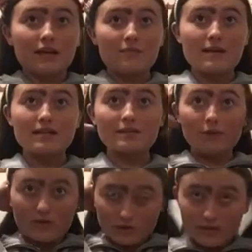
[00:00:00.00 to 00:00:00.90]
like a messy
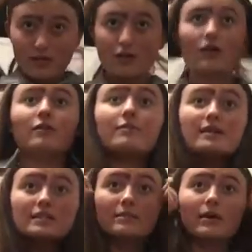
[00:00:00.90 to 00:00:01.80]
ponytail or
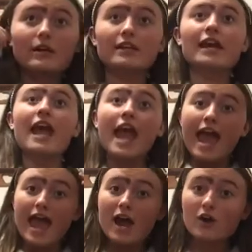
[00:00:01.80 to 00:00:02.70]
messy bun,
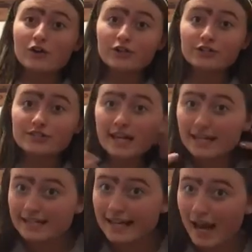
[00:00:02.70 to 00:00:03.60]
or you can take it